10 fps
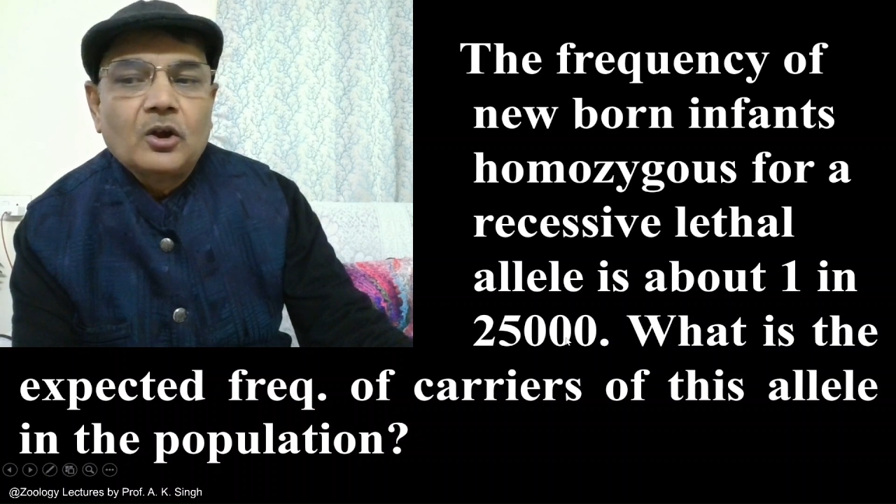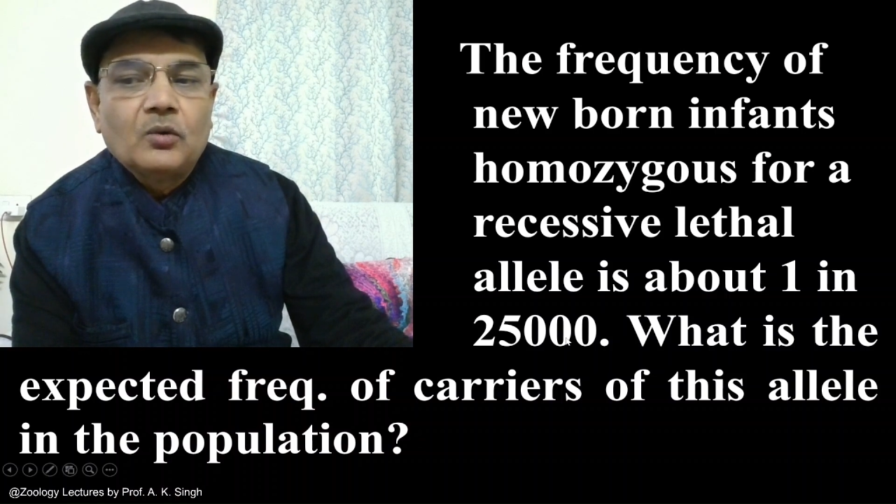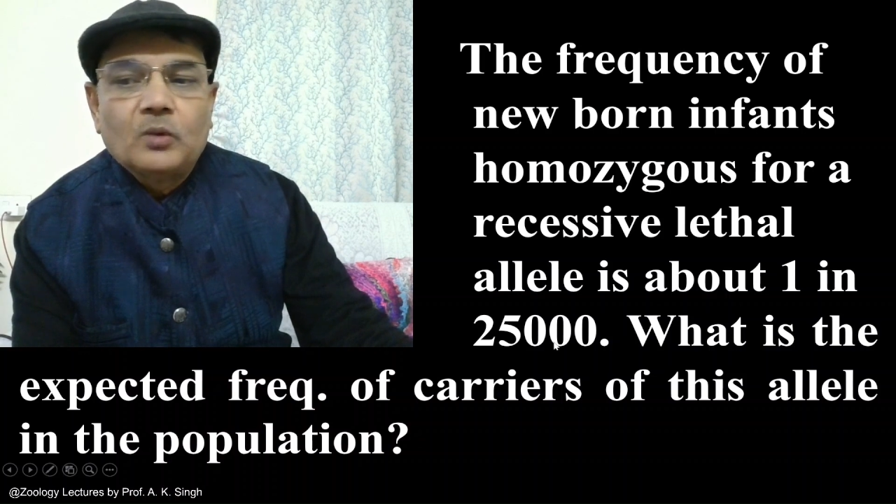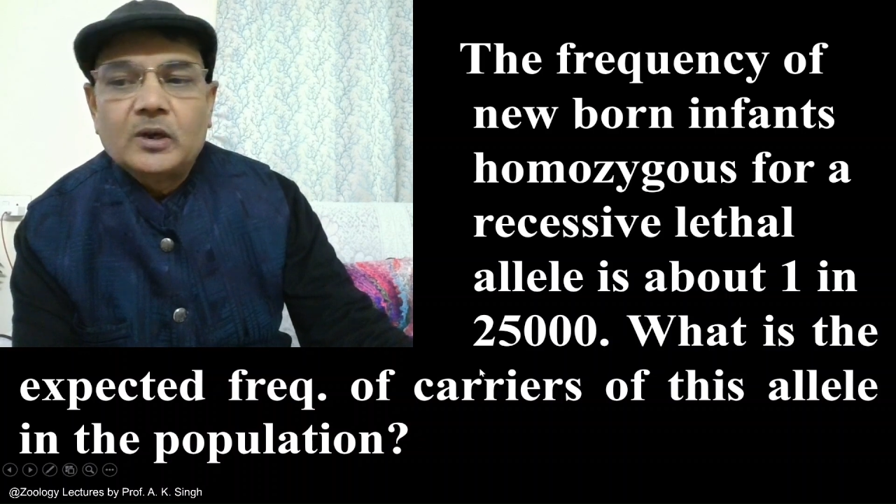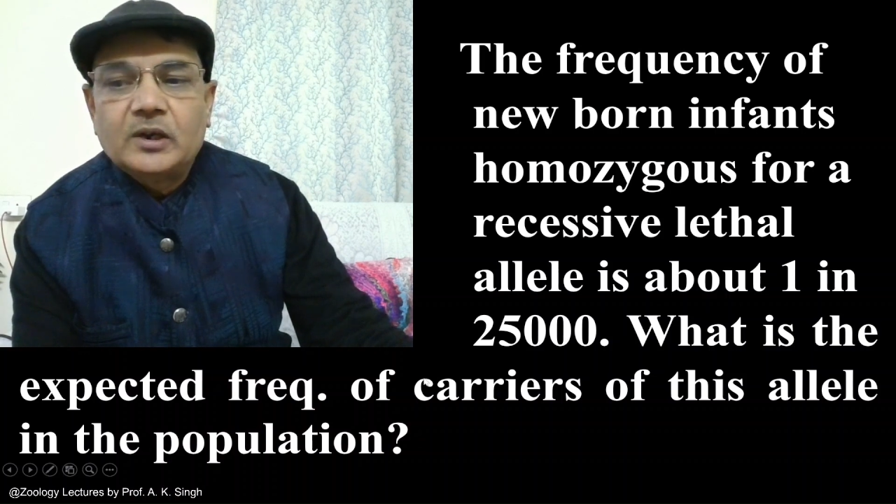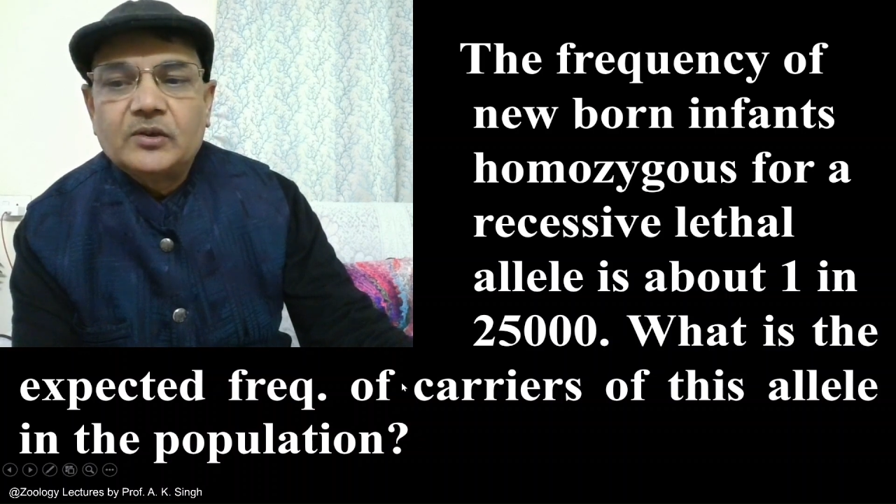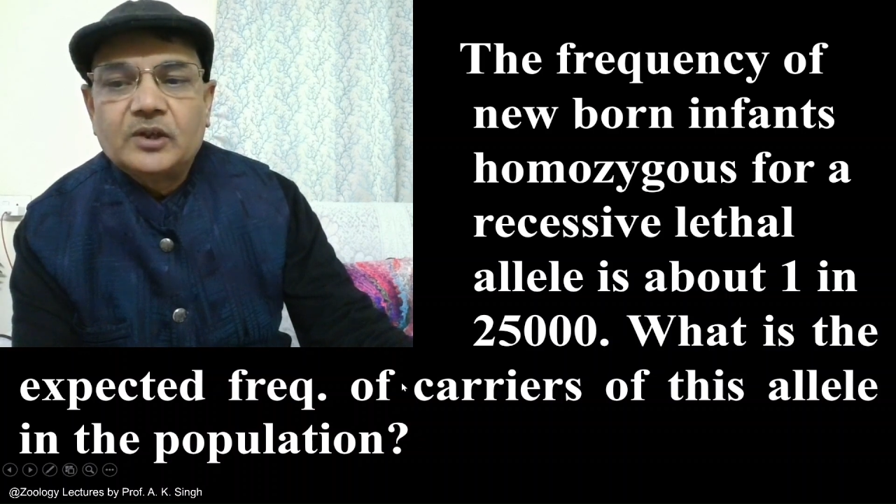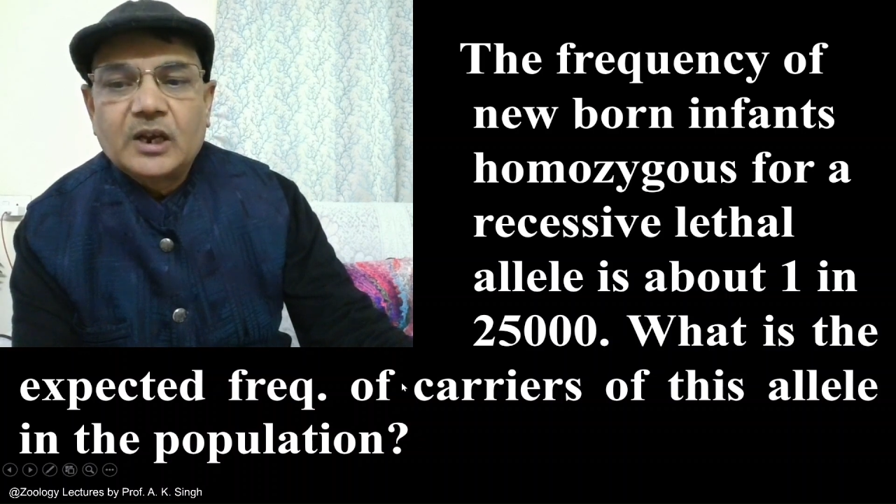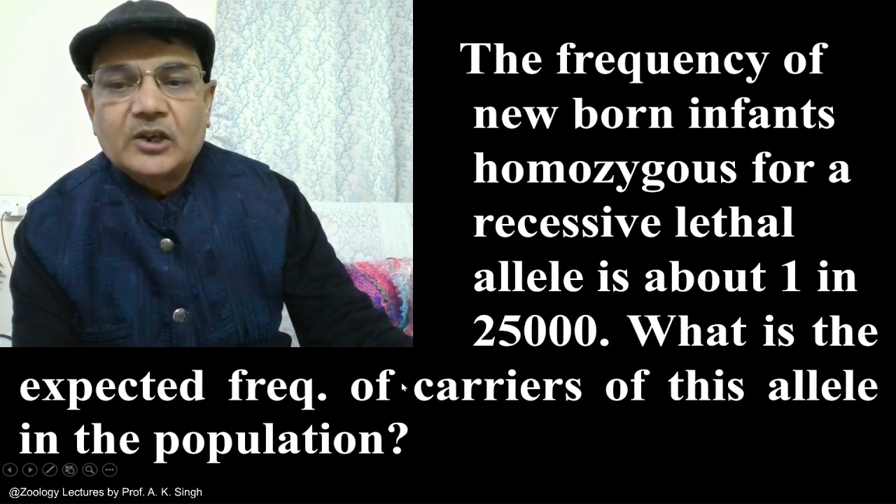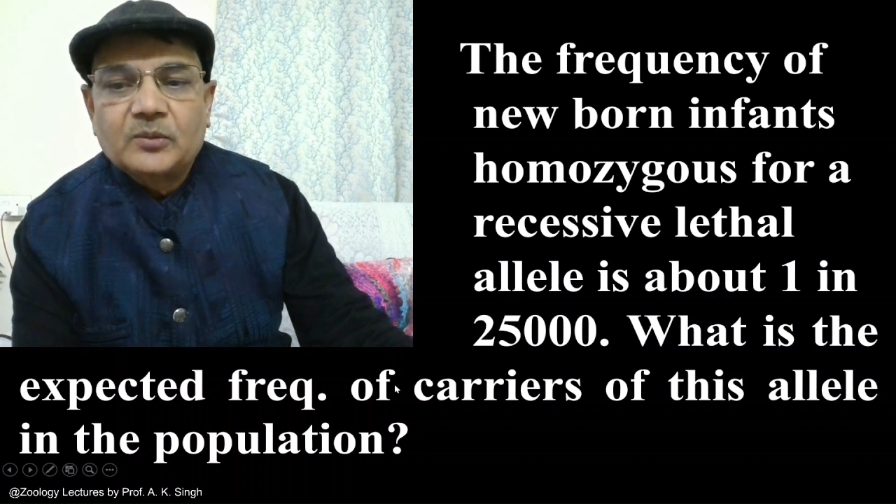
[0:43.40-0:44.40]
What is
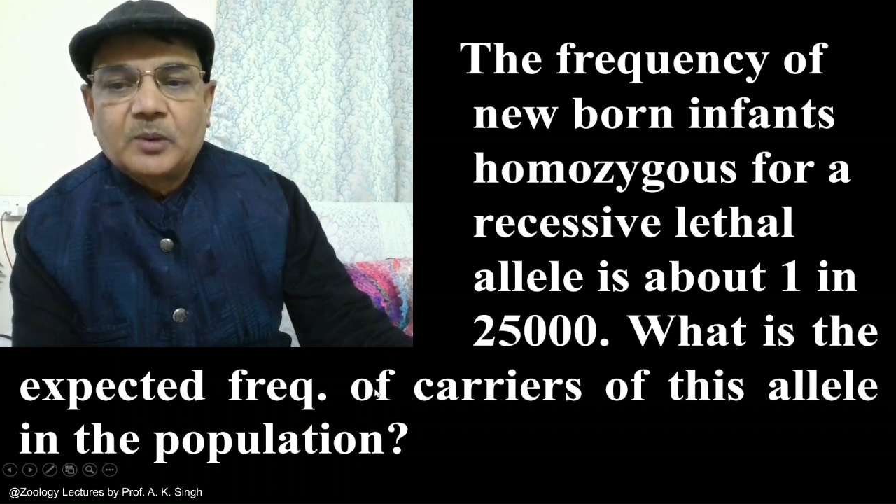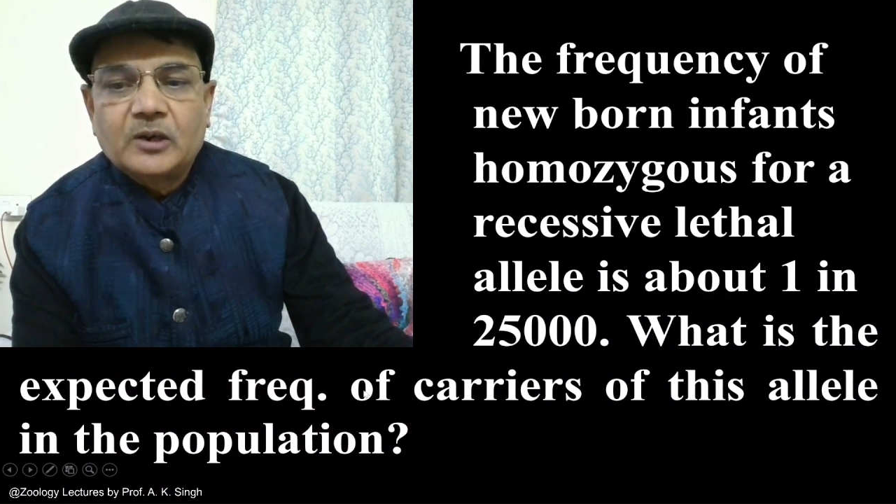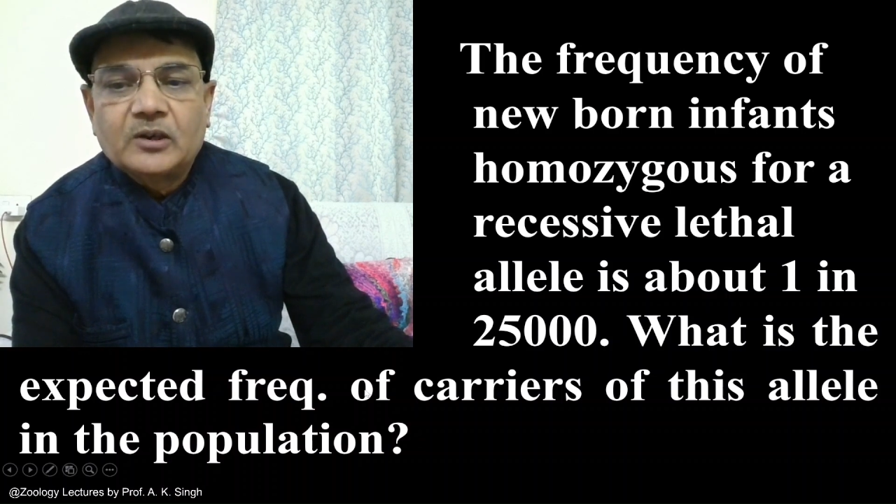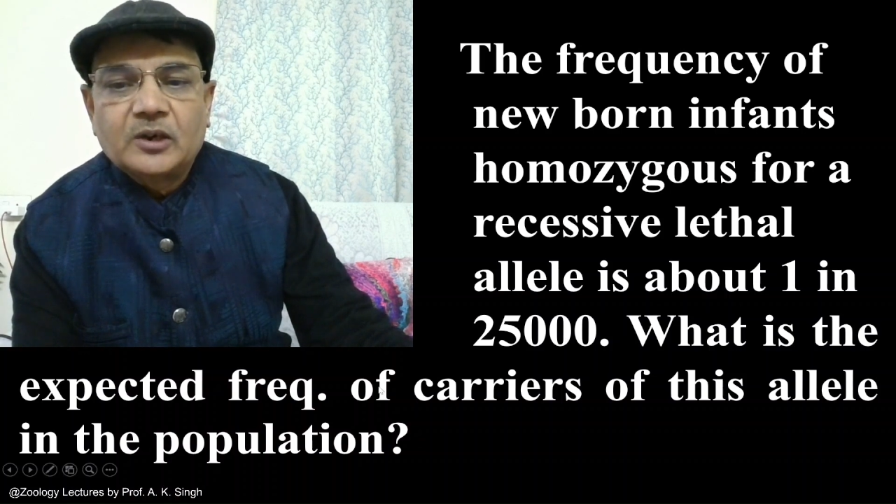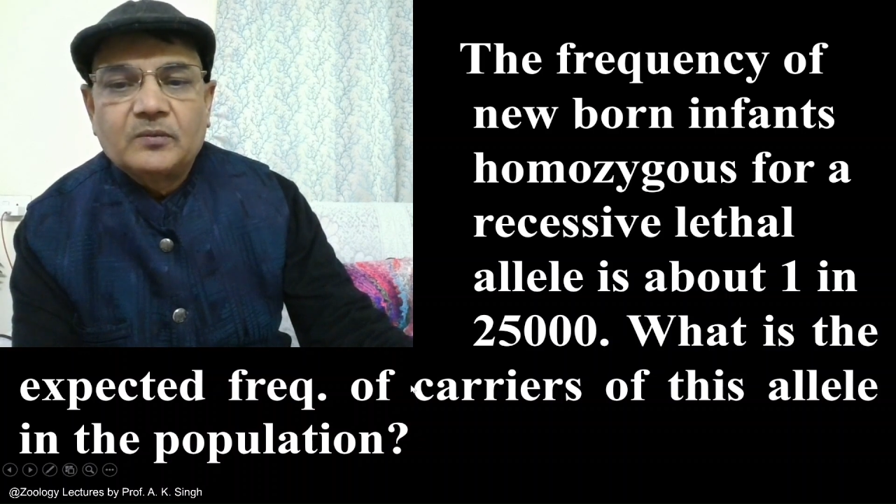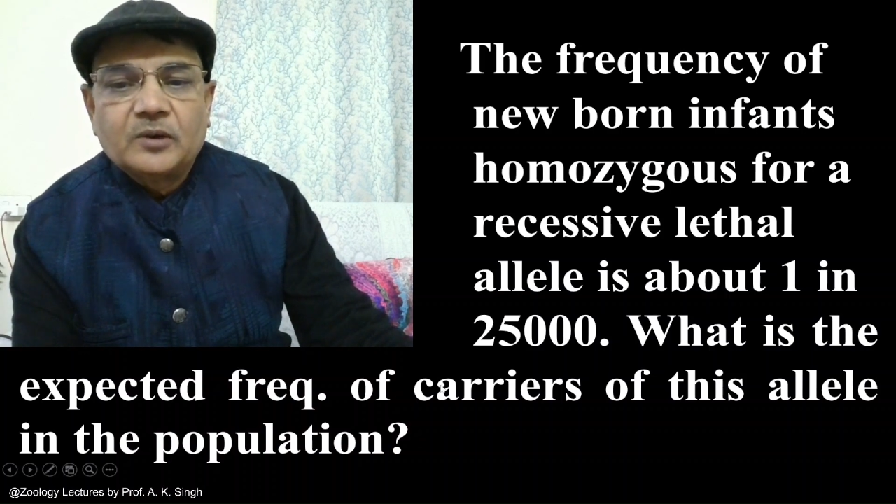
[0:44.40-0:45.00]
the expected